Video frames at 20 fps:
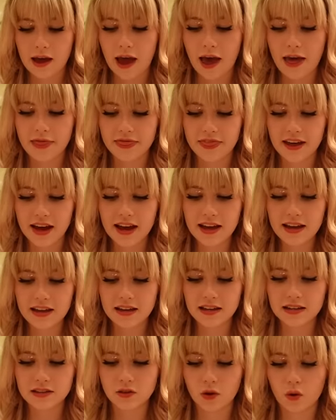And that
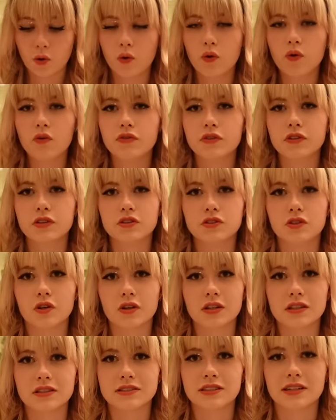is all for the
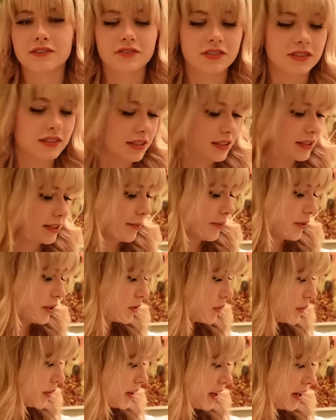stocking stuffers, except
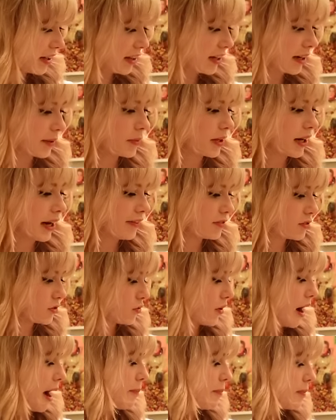this one I think I'm gonna have to
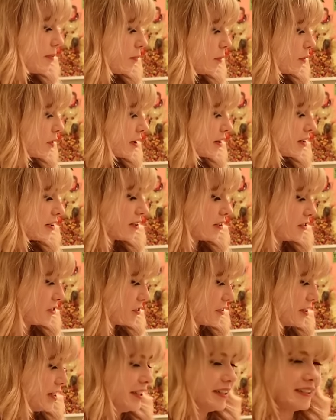wrap and put under the
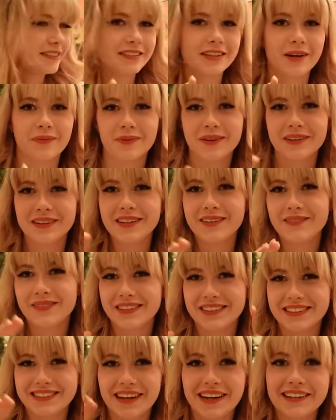tree separately
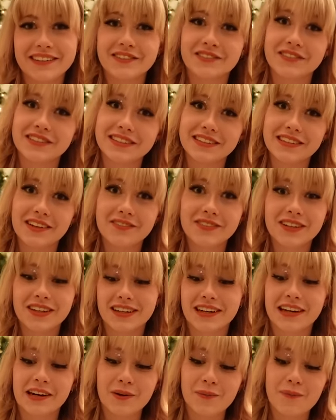because I just really love it
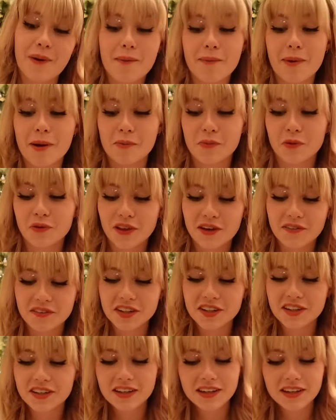and I know my mum will love it.